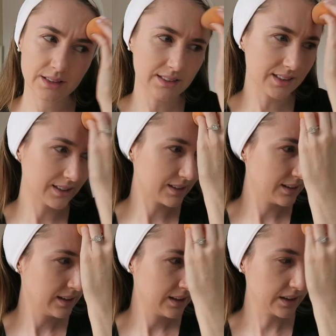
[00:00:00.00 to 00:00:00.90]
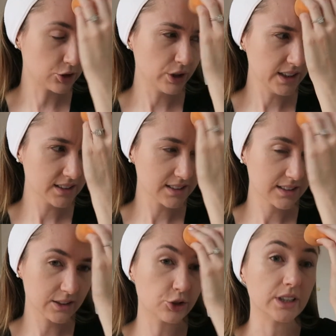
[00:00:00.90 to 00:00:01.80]
Is it Catrice?
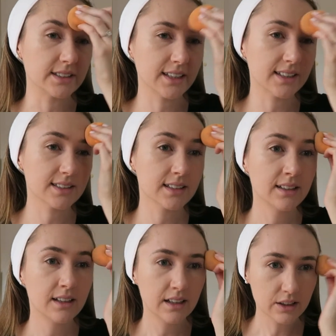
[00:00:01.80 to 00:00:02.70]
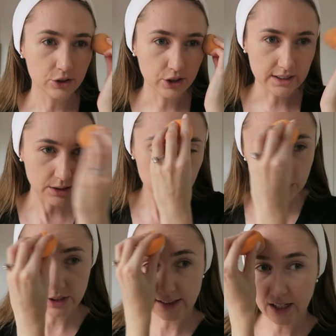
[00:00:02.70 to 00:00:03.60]
Catrice, yes, Catrice. I was
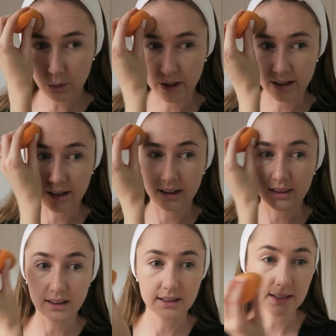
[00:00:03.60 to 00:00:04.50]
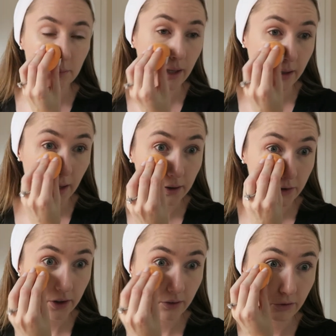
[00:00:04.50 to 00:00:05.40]
using that one, and I think it's about
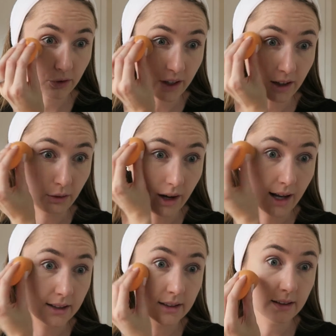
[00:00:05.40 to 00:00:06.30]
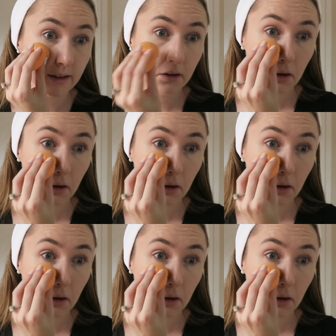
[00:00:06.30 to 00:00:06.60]
140 rand,